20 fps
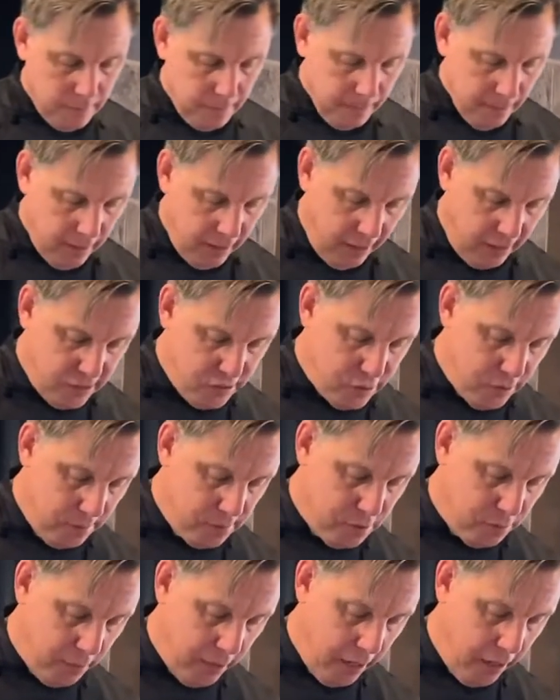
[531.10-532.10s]
It
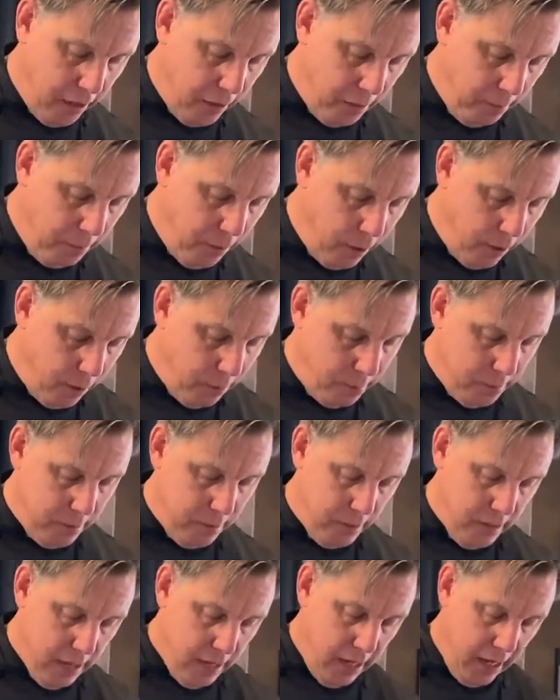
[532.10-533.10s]
strips away all the pulp,
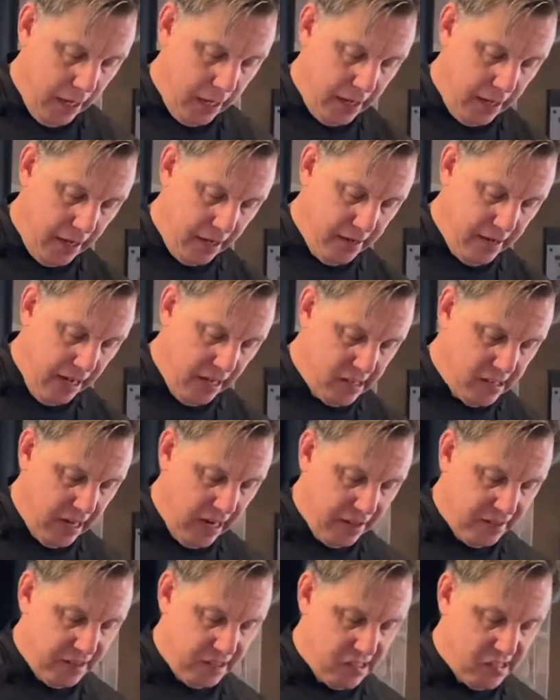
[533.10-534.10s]
and then it takes
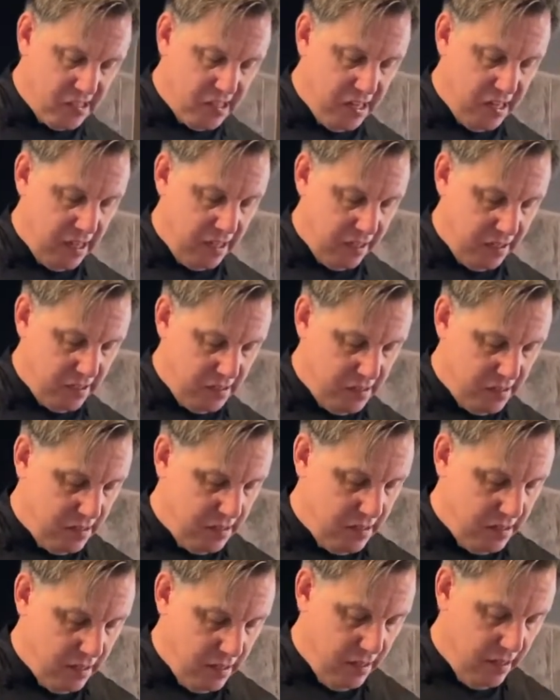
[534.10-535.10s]
out the seeds
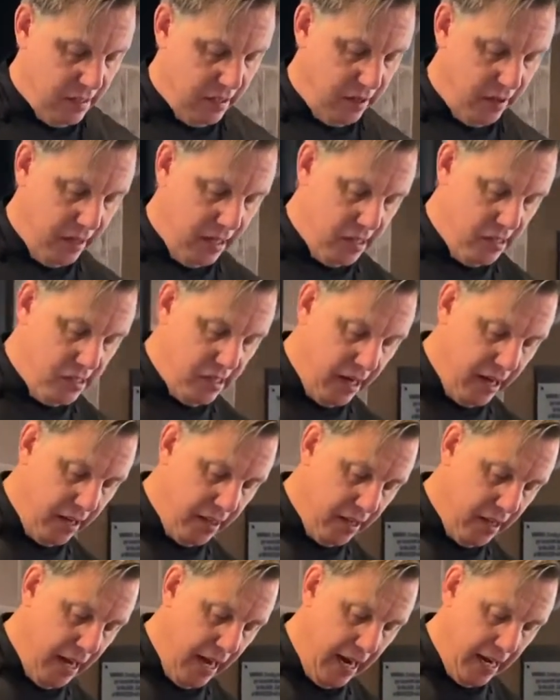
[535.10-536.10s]
that are inside of
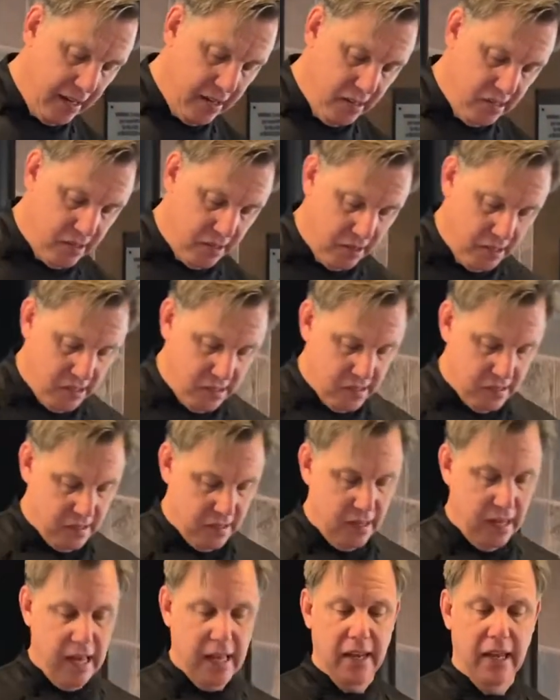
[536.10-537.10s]
the cactus. So this is a
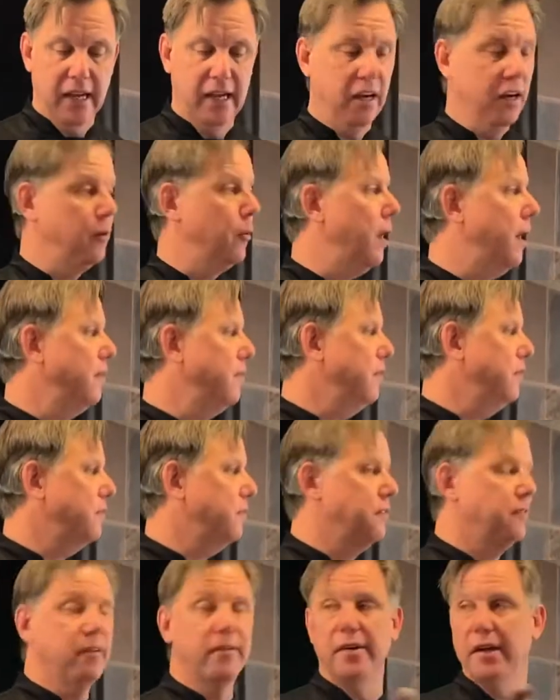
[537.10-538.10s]
lot like a guava, if
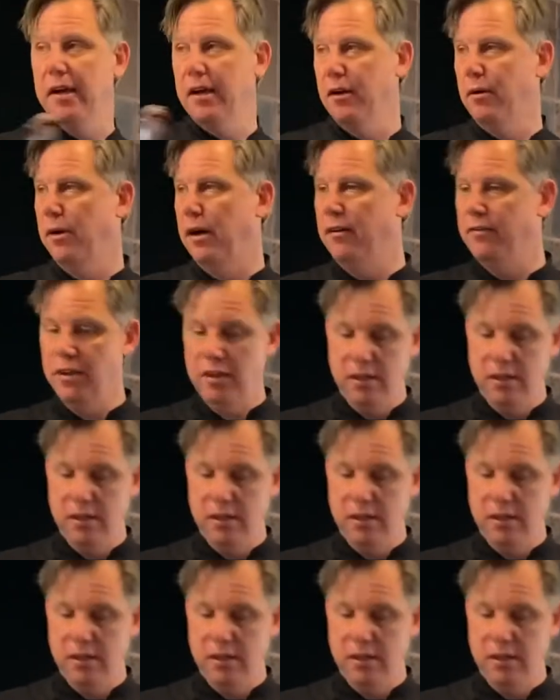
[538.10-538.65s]
you've ever had a guava.